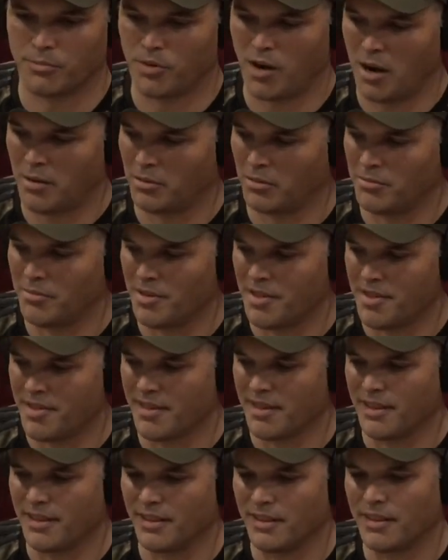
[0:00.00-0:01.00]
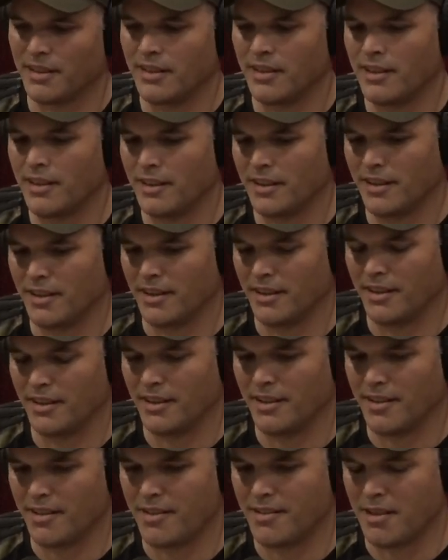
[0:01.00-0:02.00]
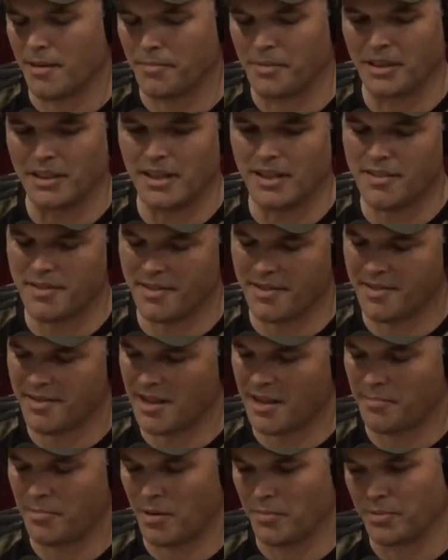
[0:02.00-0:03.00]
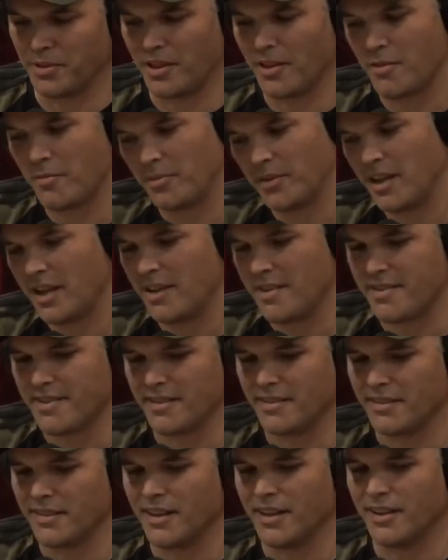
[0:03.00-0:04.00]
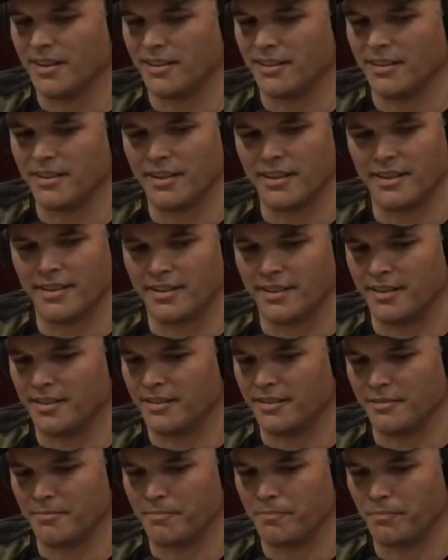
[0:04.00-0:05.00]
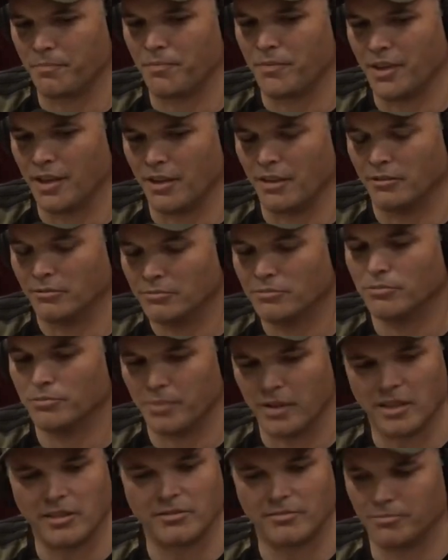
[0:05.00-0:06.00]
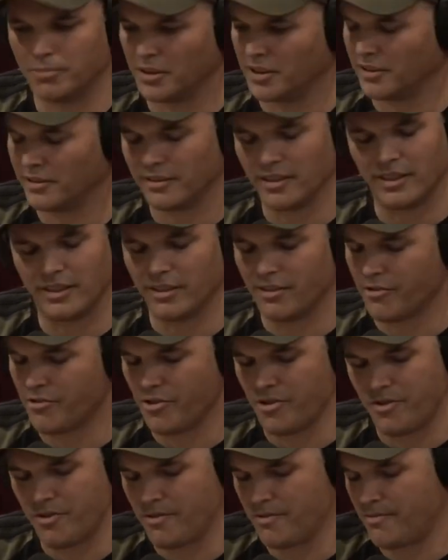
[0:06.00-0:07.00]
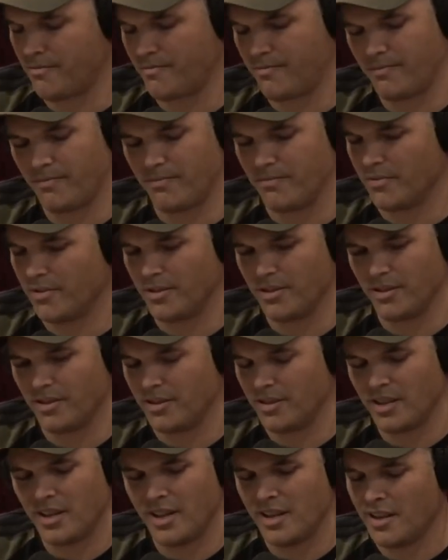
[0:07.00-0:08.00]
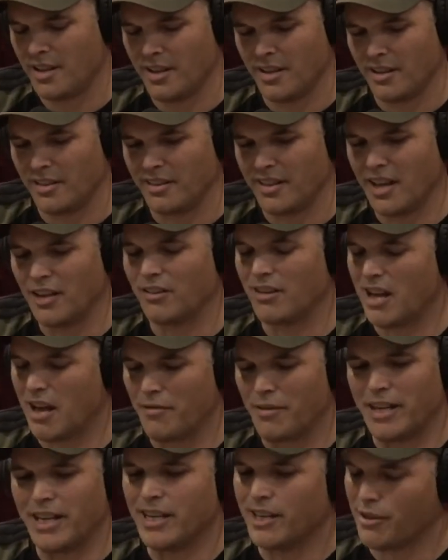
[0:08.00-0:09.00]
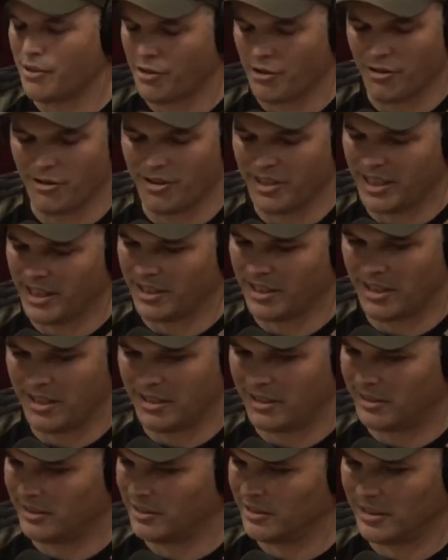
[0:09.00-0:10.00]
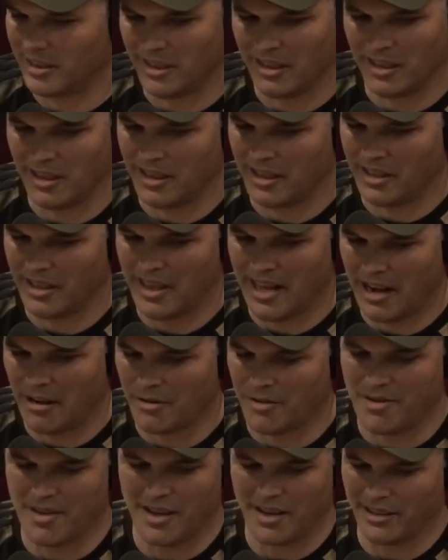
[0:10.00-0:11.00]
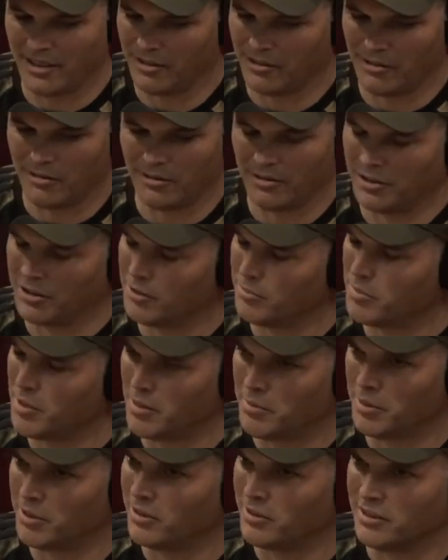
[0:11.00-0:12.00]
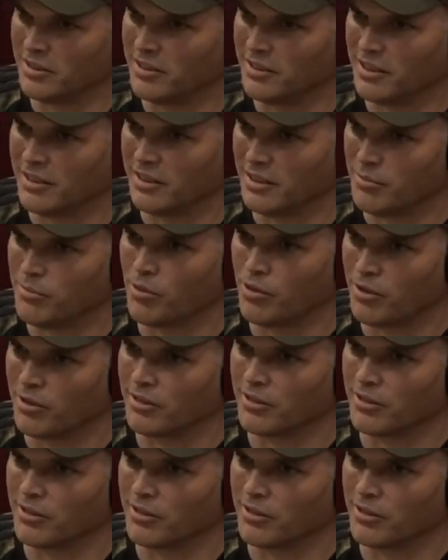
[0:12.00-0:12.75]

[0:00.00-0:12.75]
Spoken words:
problem is that something needs to step up in its place, but they're just they don't have any authority at all outside their own little bubble anymore.